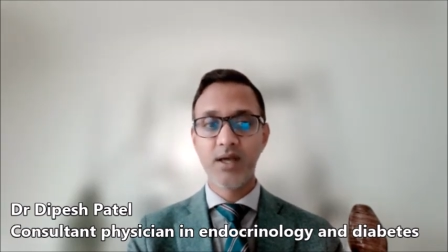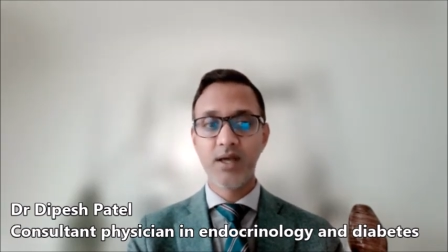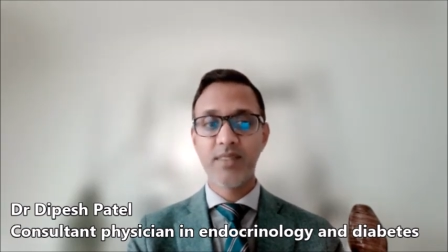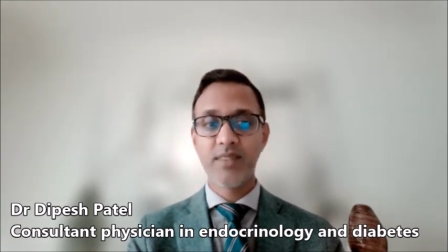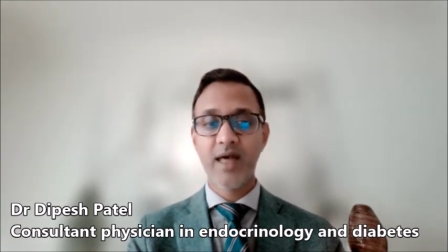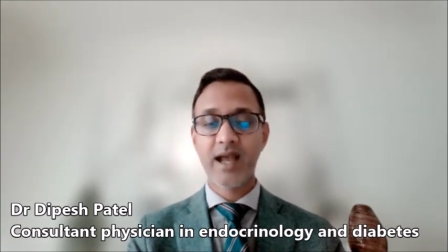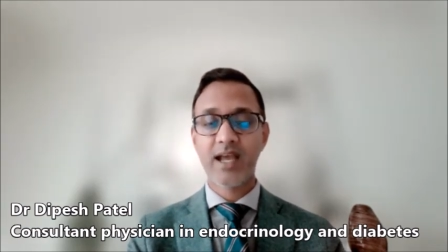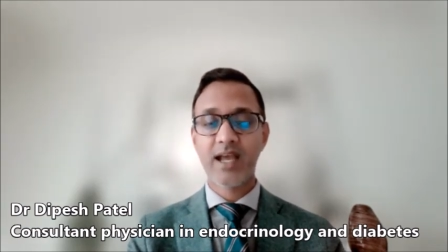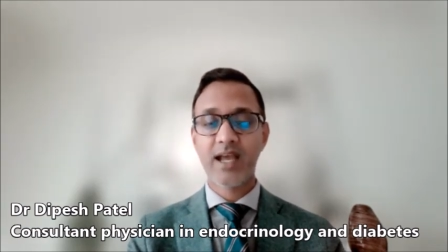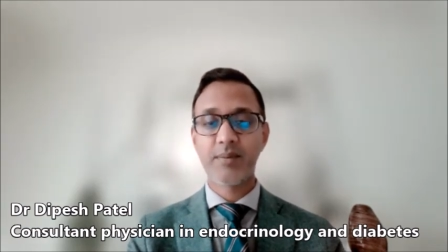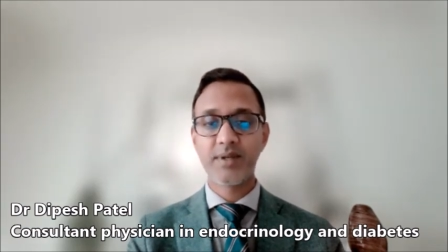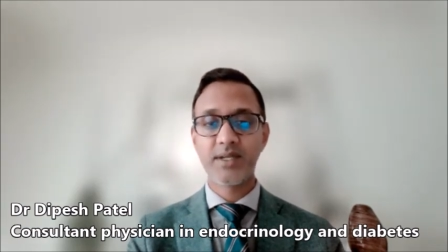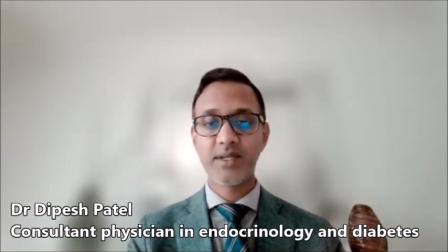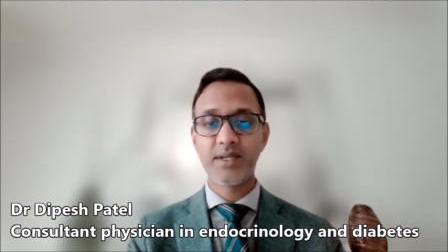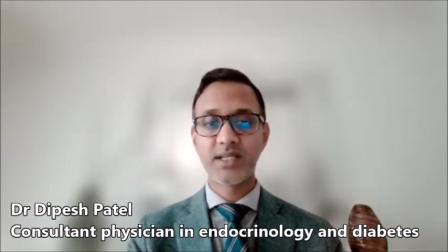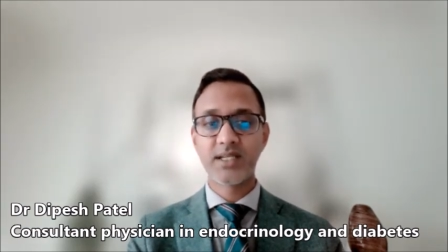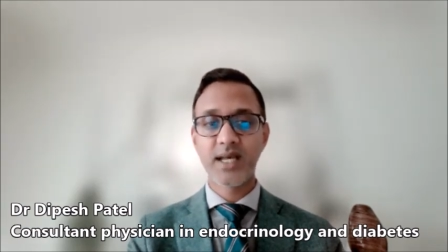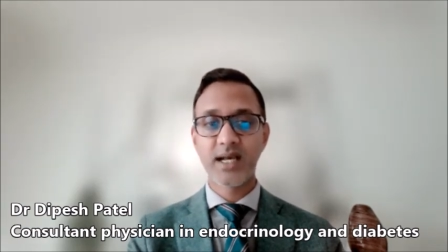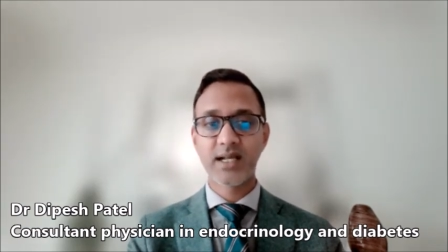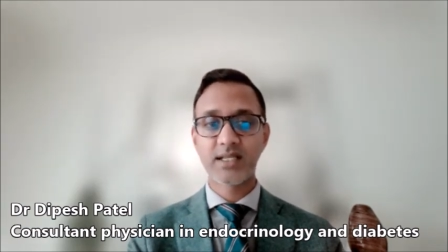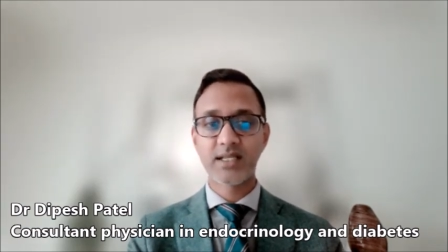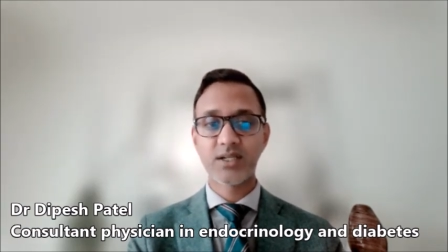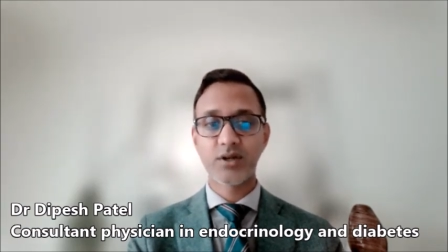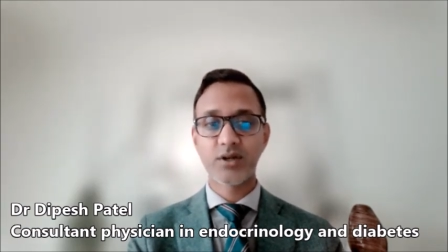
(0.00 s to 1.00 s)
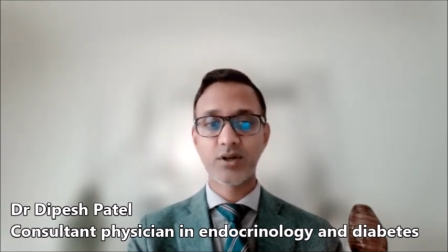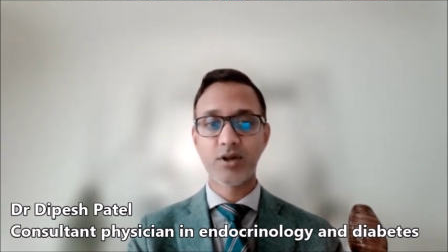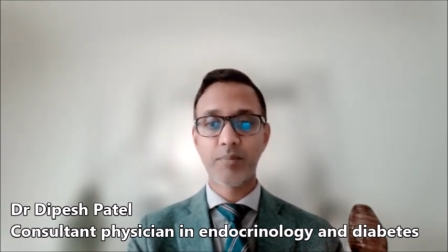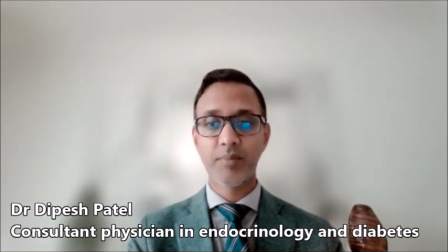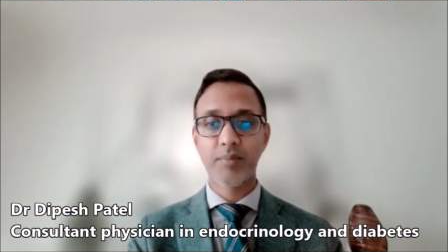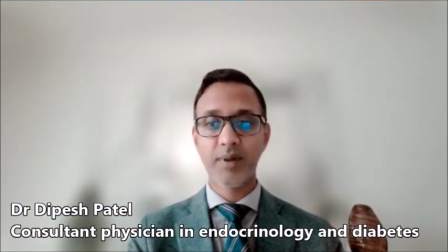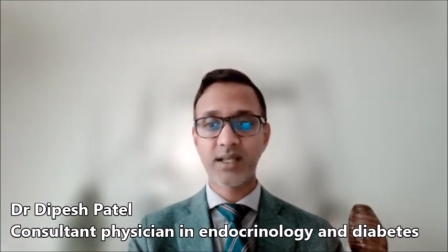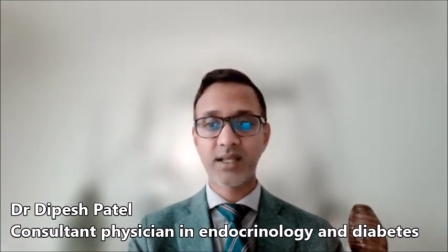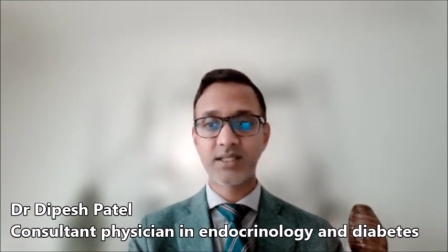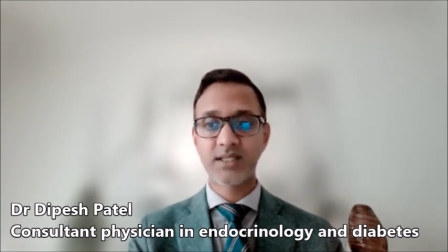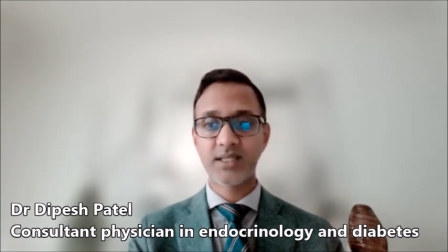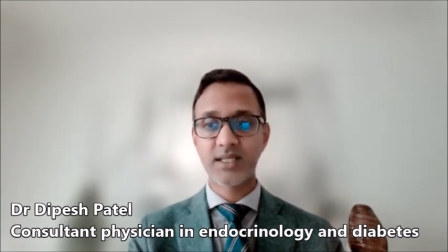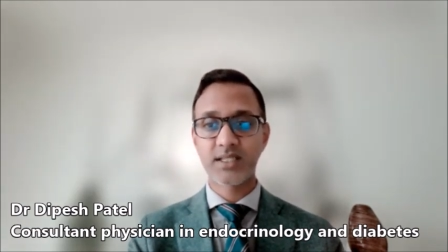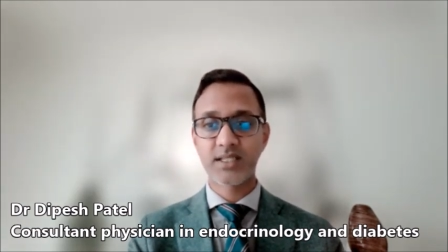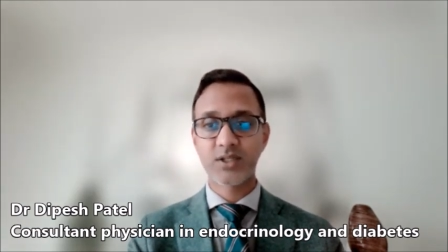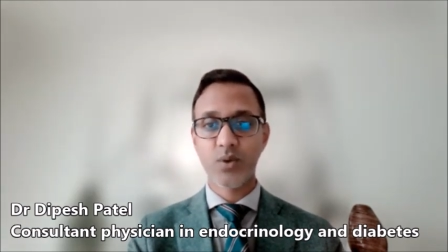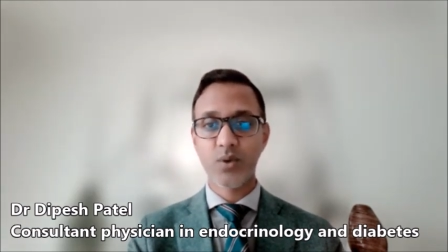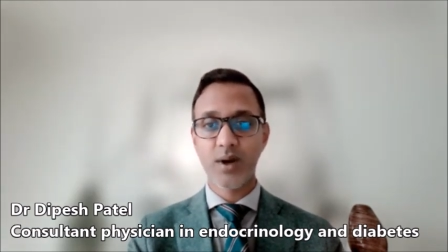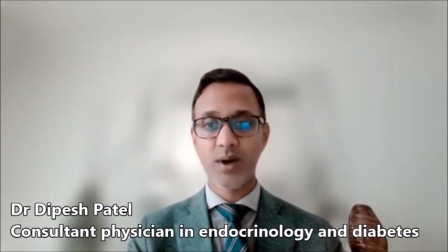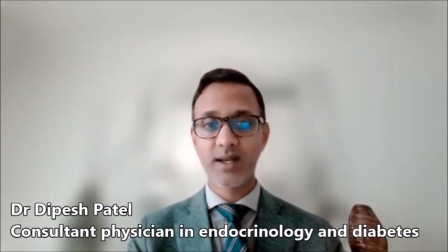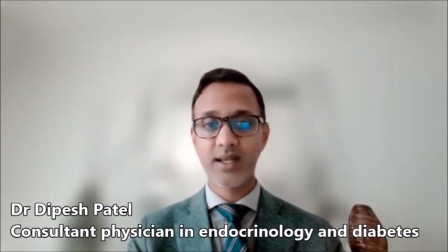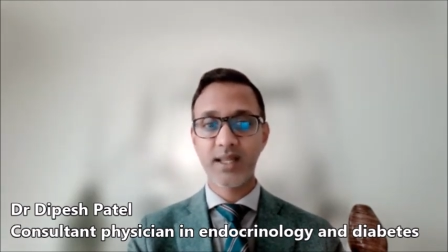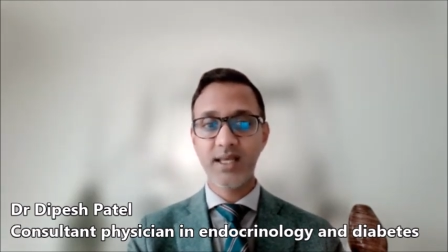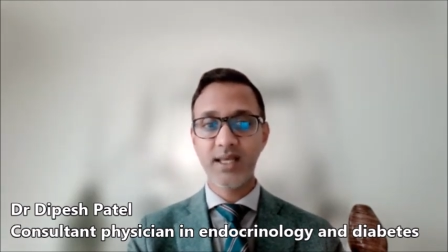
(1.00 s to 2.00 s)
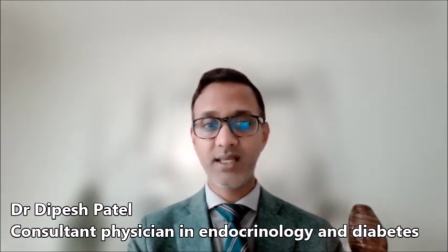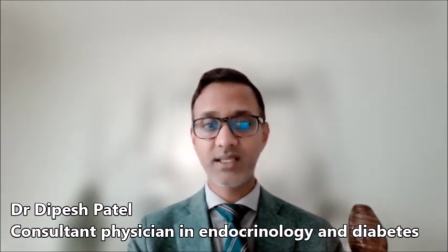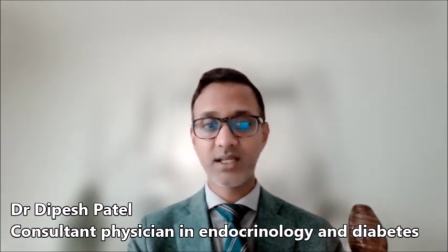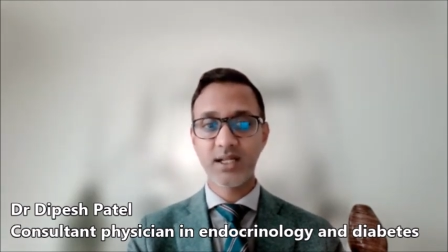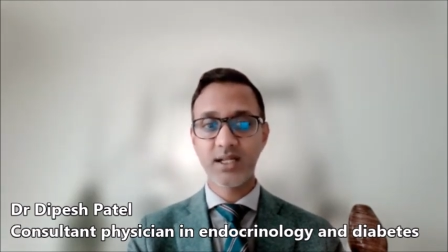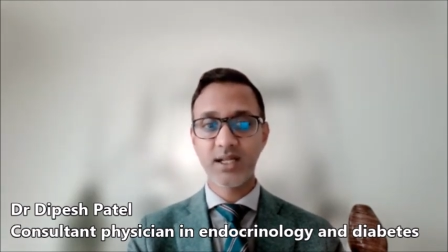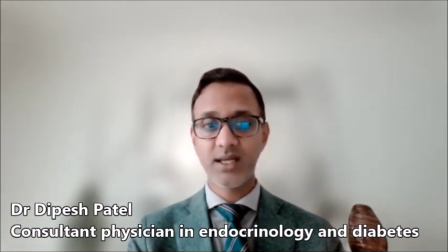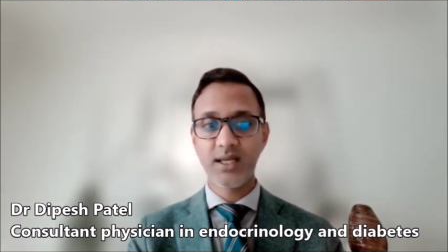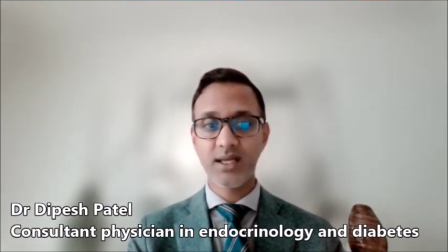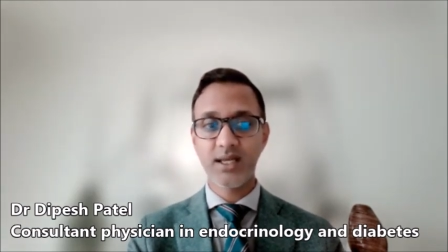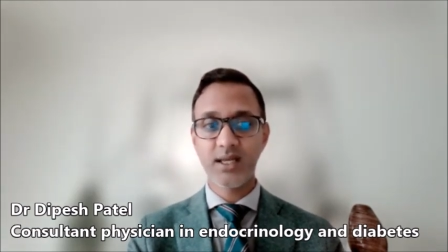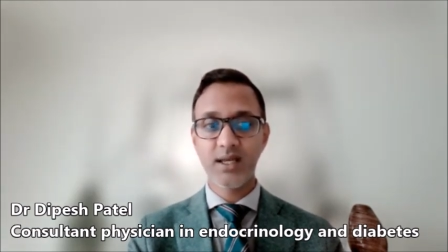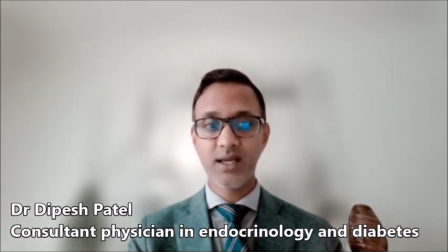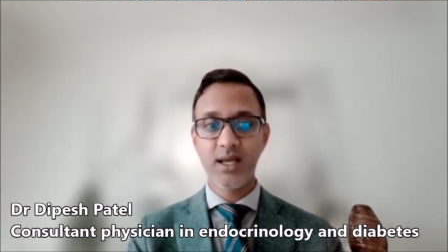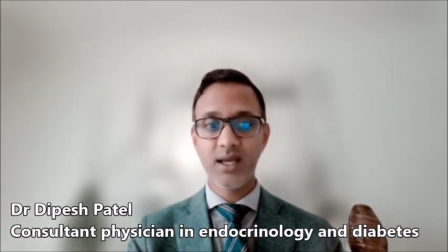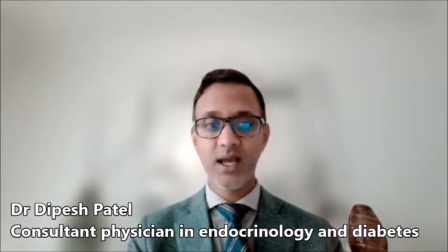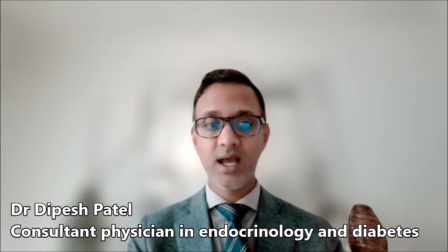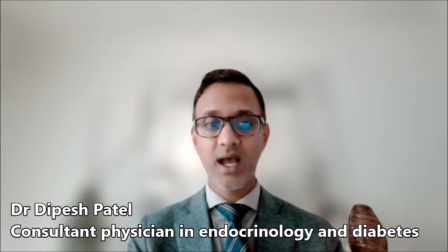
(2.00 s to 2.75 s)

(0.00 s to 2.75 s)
That can be detected on a blood test quite easily,